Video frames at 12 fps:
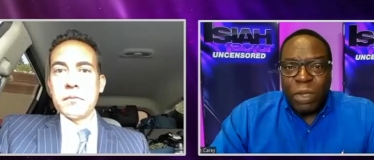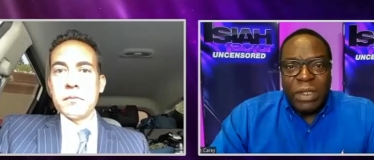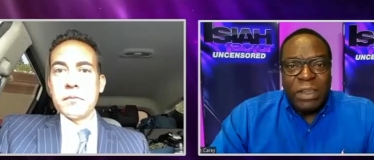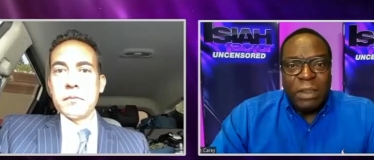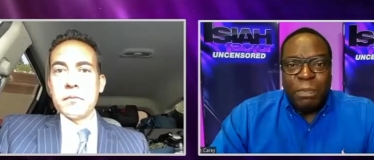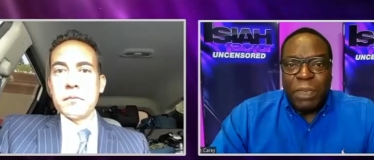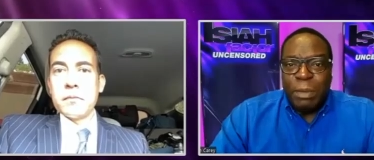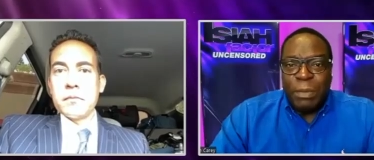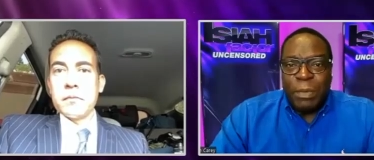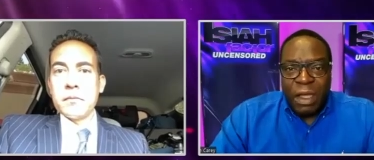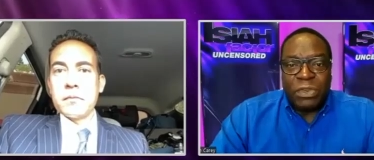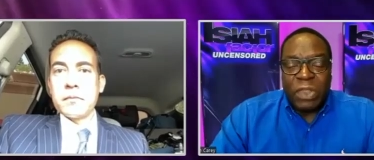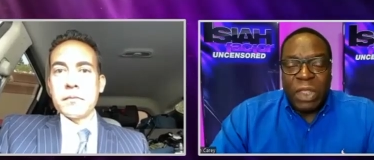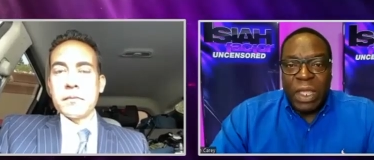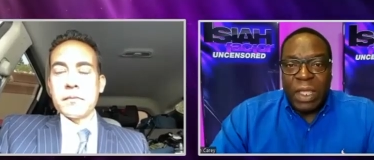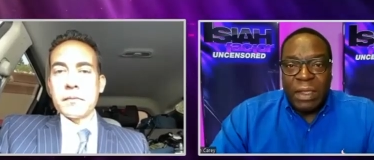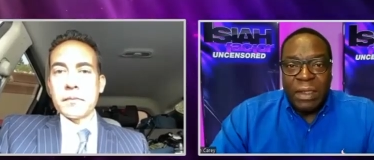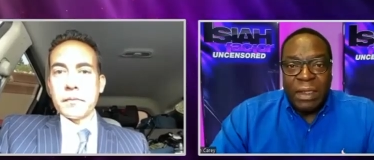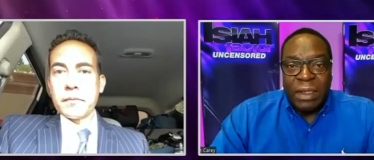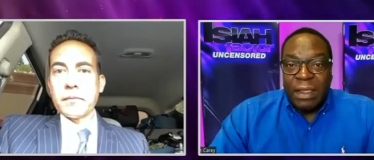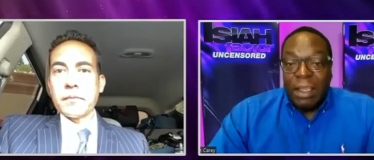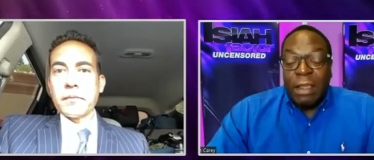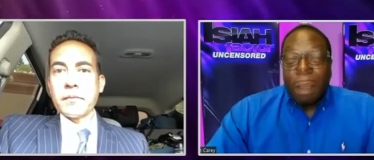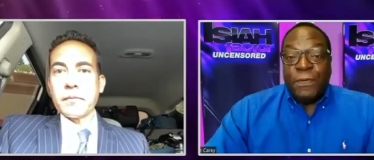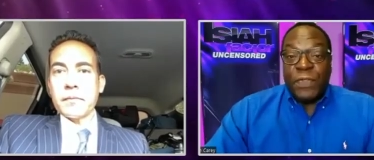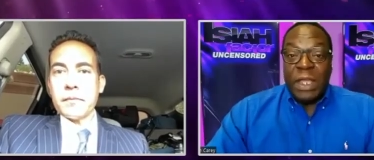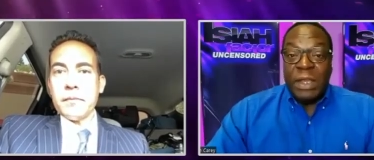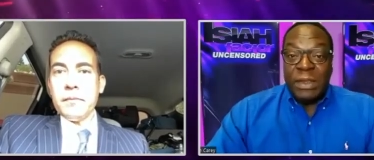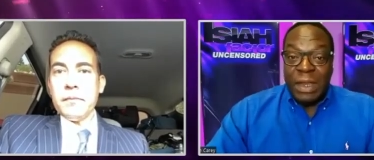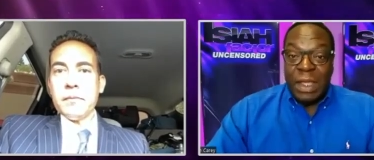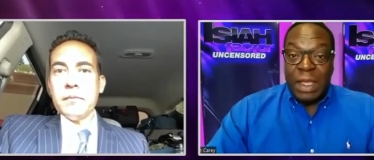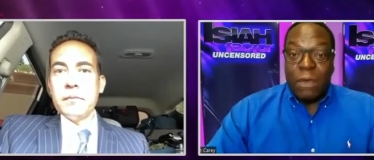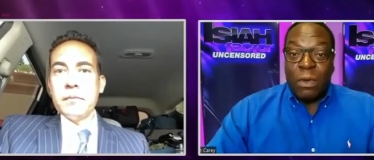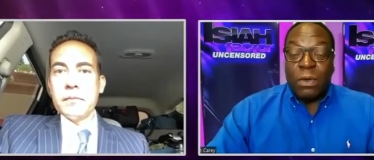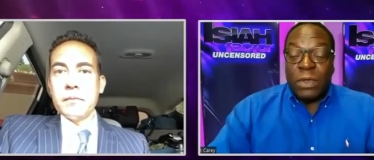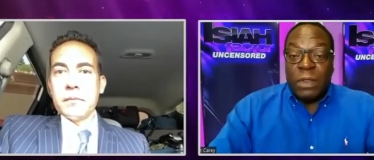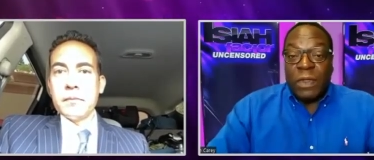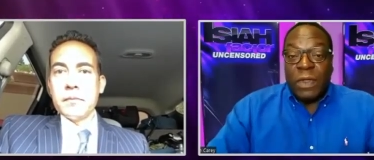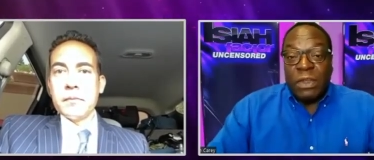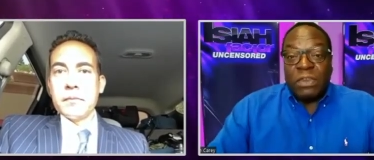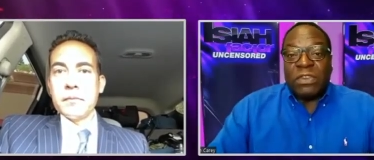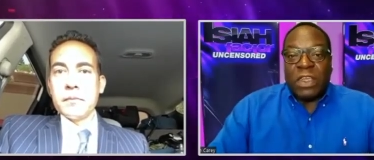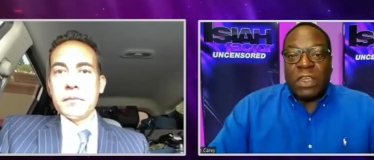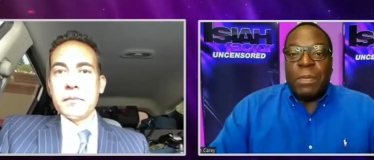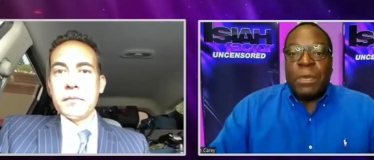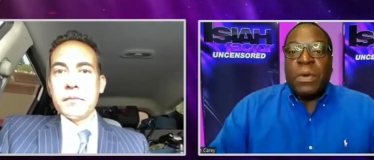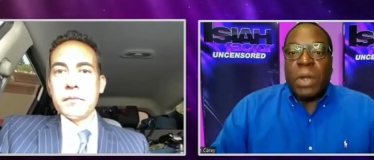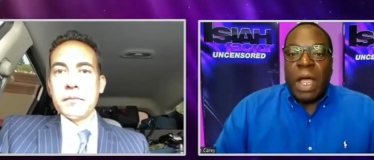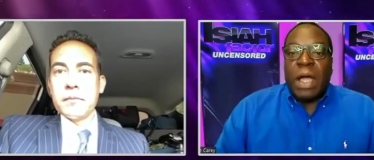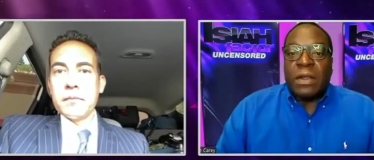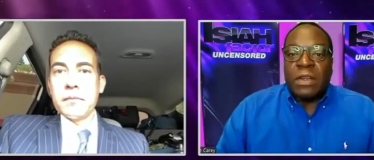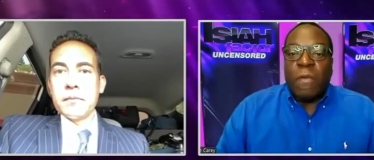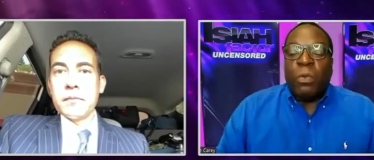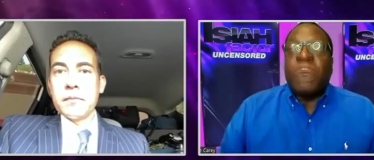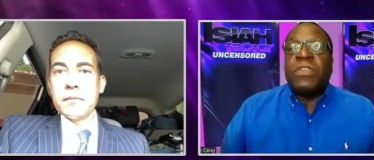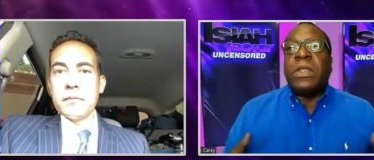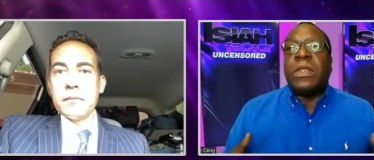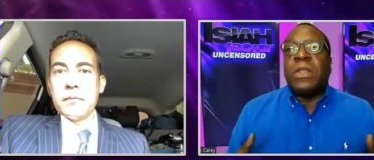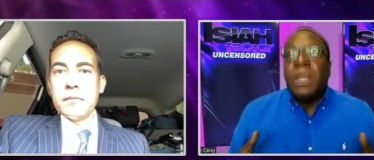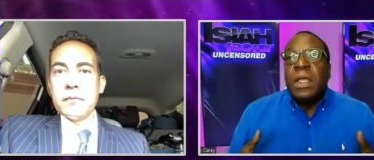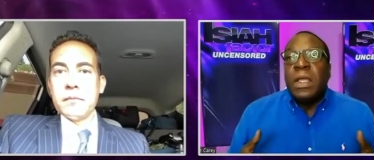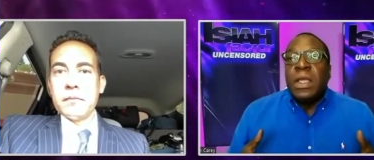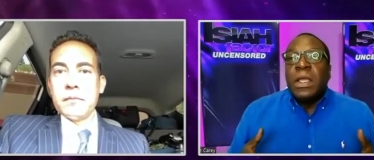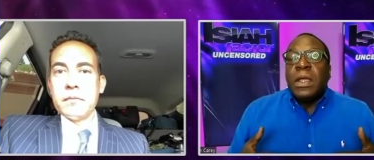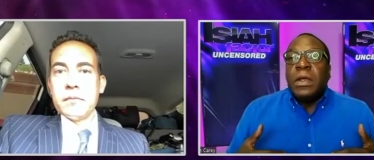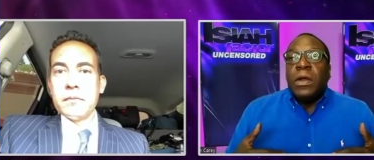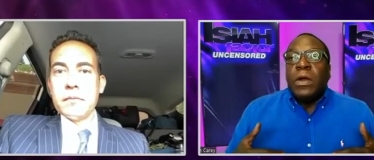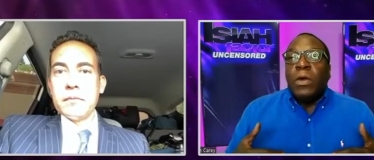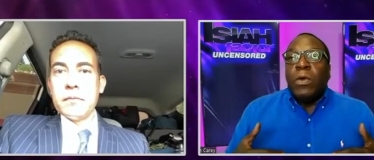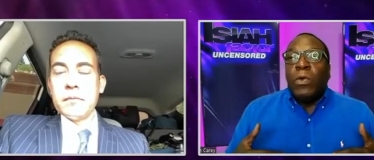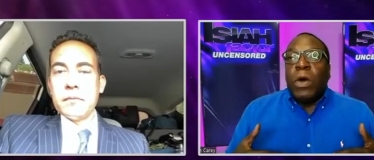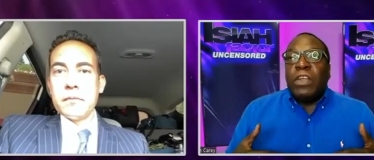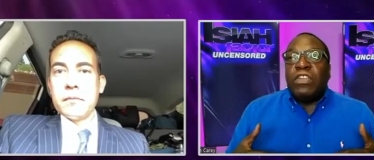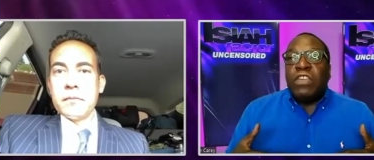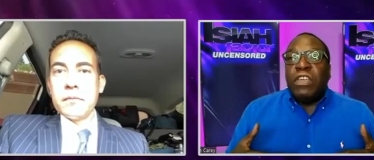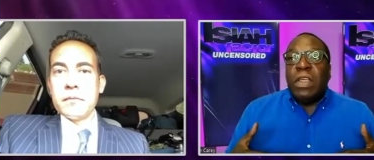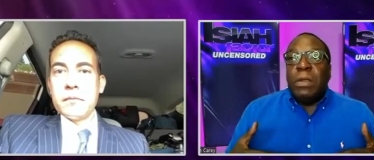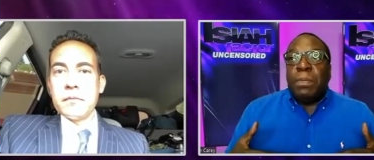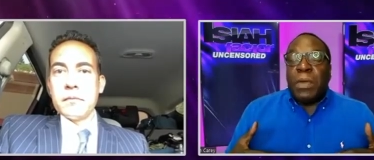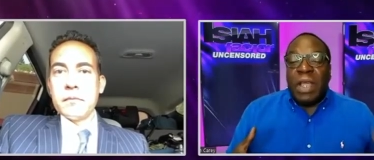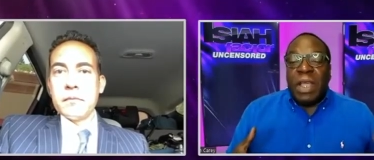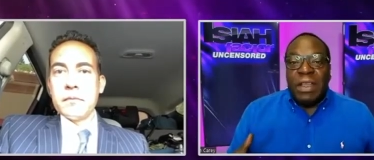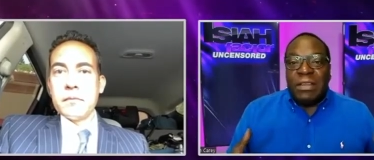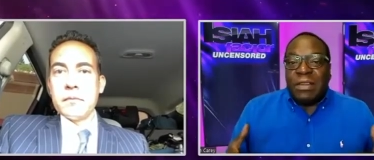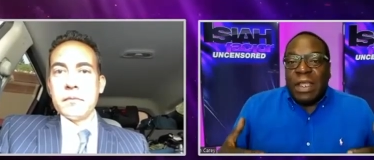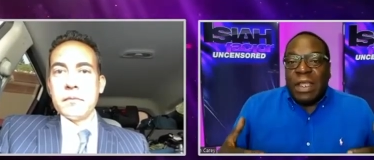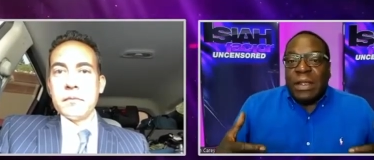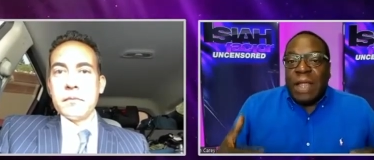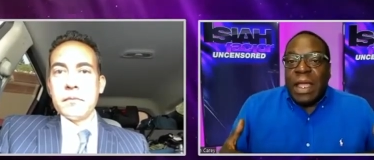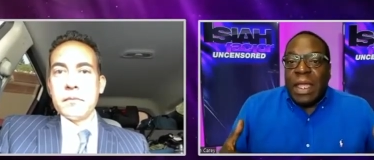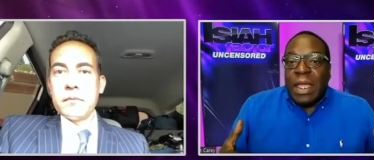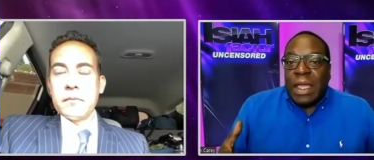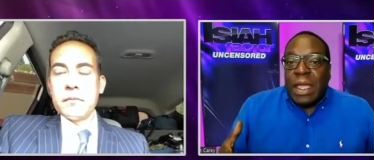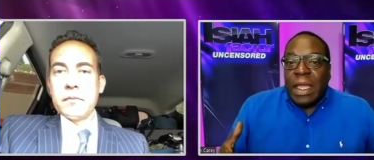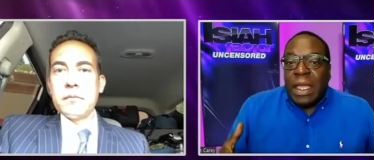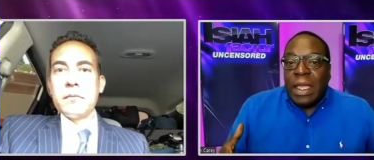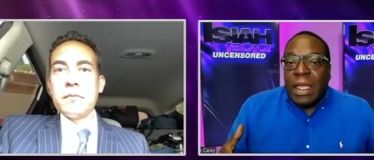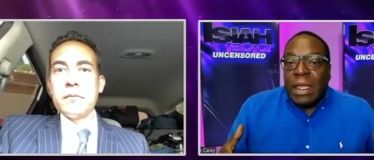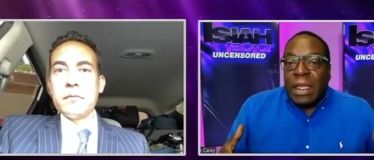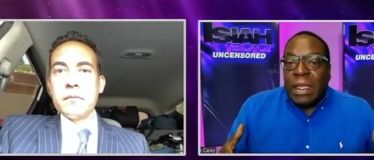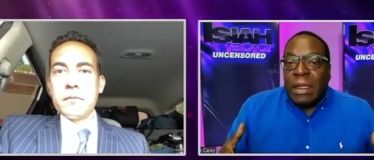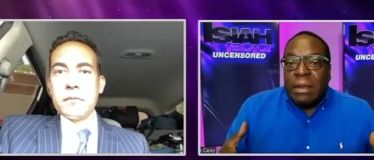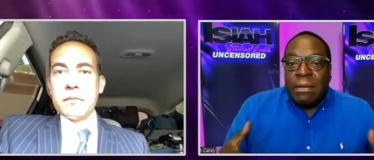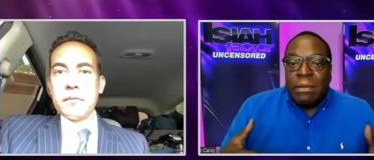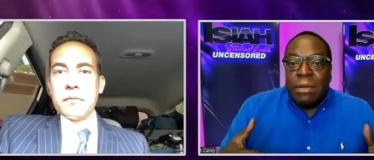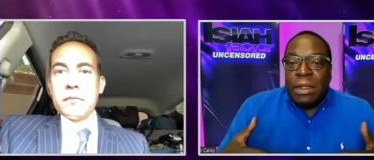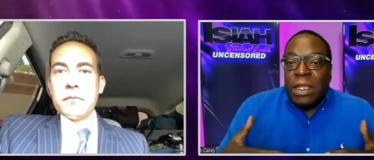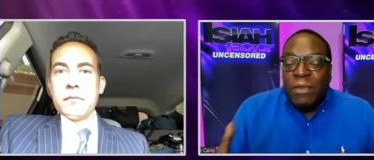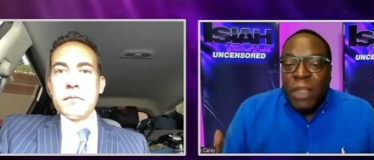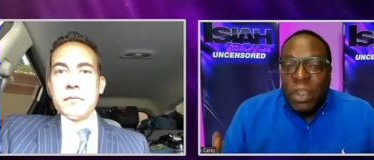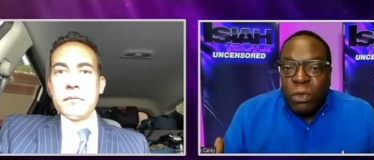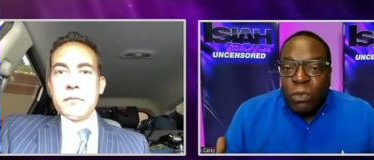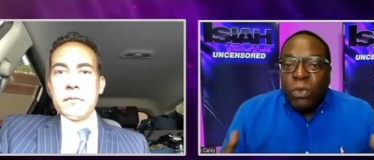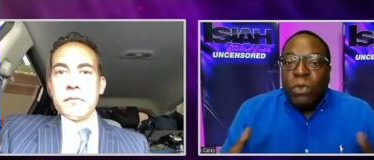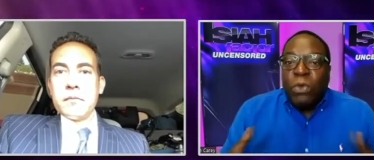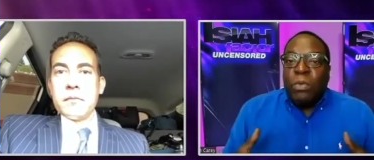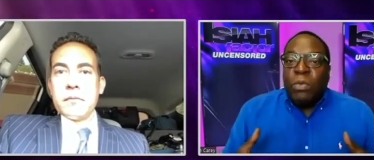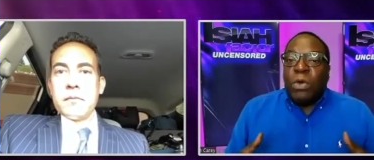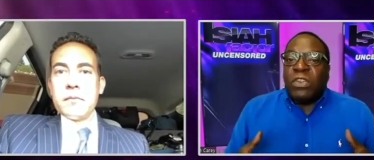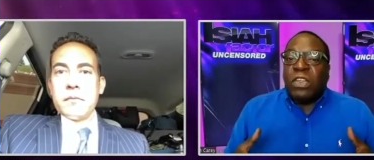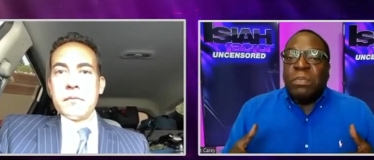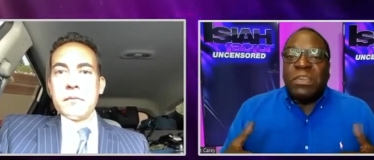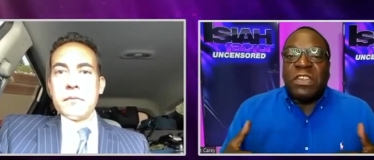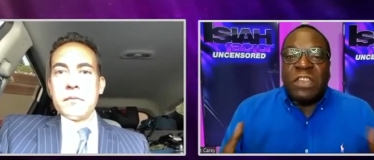Speaker 1: What did people say if they did, or did they just keep her locked up? Was it was she placed in like a living room or some